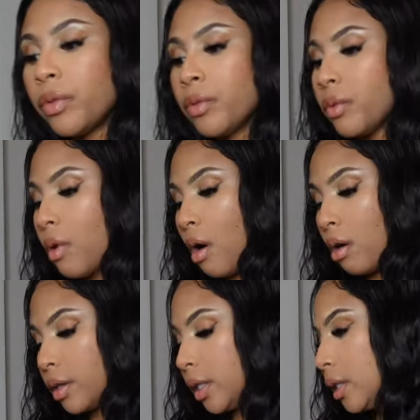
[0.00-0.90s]
through
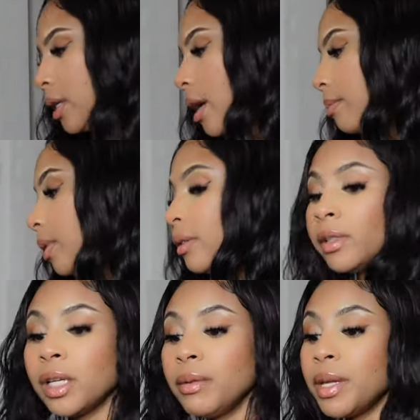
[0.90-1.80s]
all the stems.
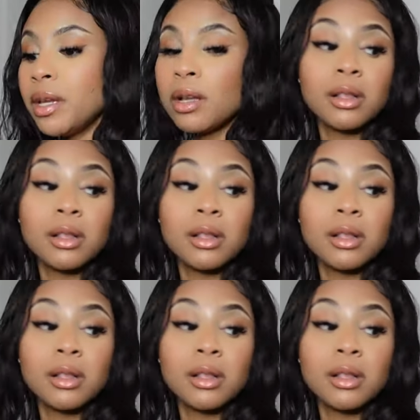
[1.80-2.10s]
There's gonna be